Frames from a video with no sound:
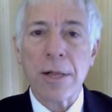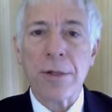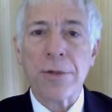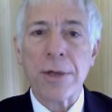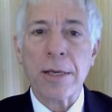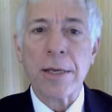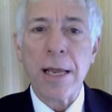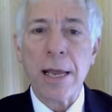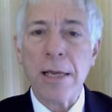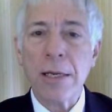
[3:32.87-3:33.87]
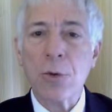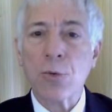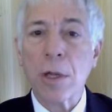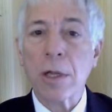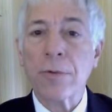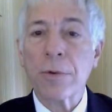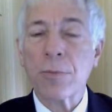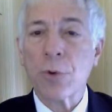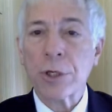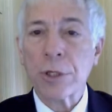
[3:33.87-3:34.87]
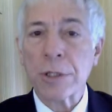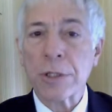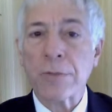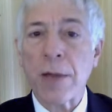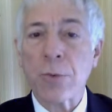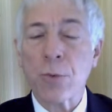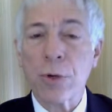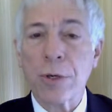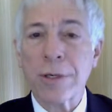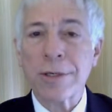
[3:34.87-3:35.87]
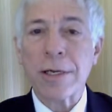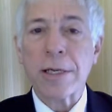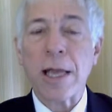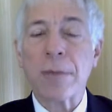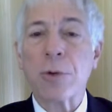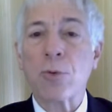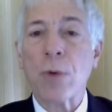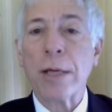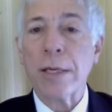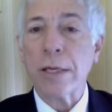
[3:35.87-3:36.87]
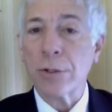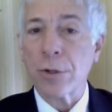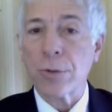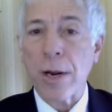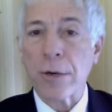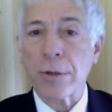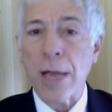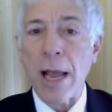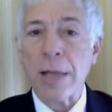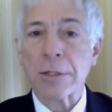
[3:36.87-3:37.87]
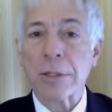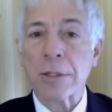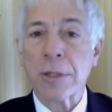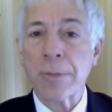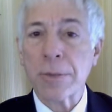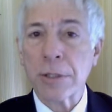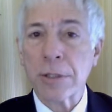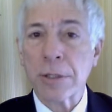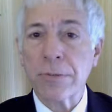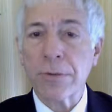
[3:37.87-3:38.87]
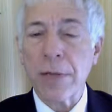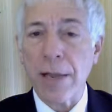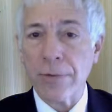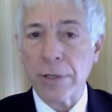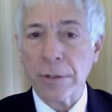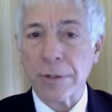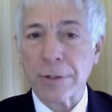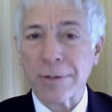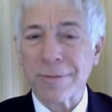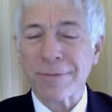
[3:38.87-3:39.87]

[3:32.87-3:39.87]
then any relevant portions of that work can be read into the record as substantive evidence.